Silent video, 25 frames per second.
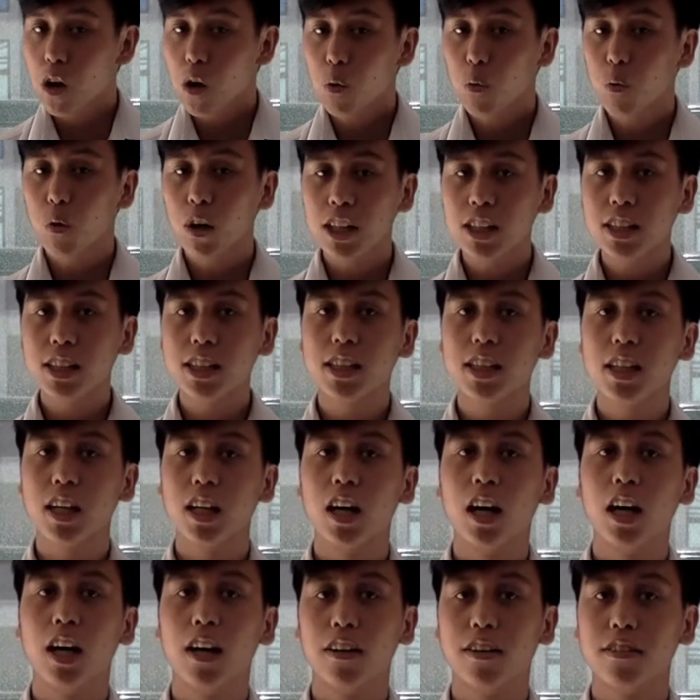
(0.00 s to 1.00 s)
Once
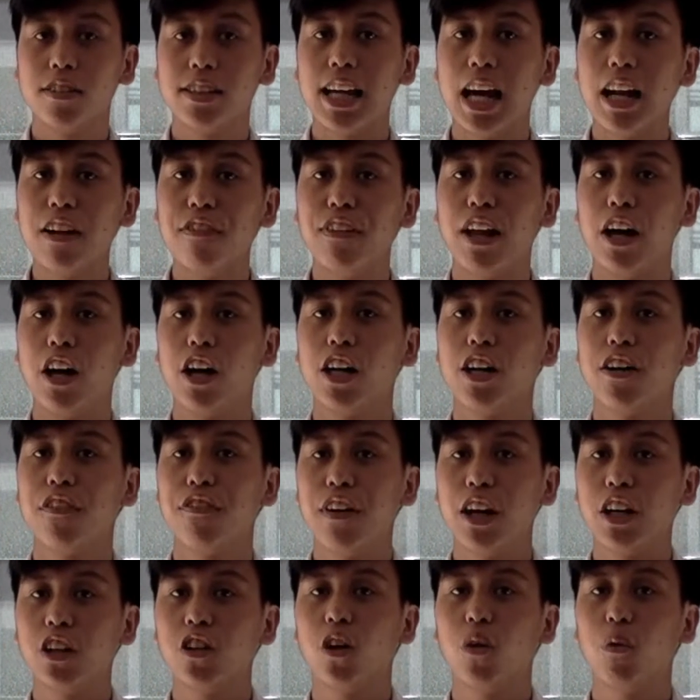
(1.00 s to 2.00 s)
the sandfly or the
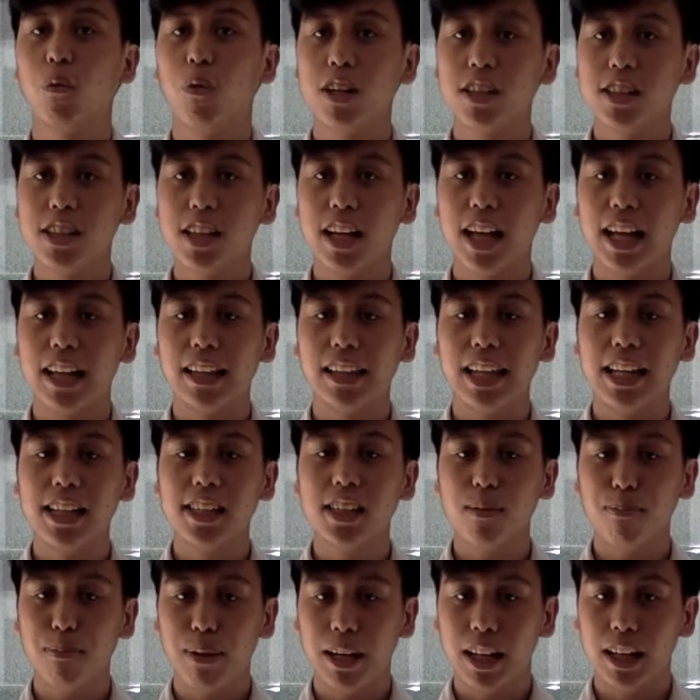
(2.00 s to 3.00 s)
vector once again takes
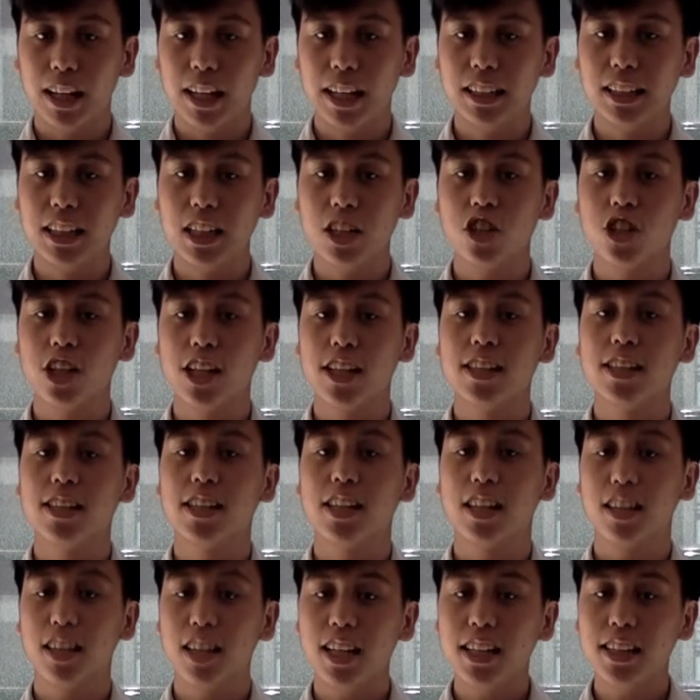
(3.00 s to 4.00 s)
a meal, it ingests
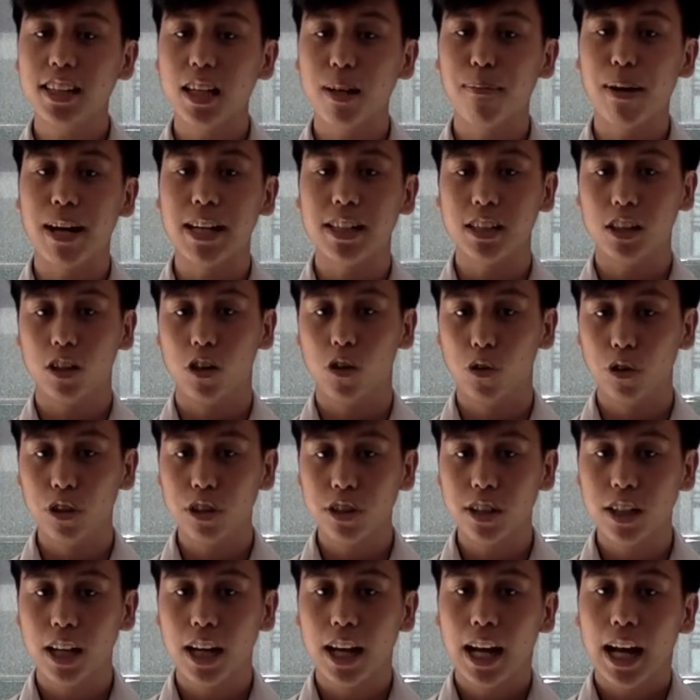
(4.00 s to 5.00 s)
these amastigotes.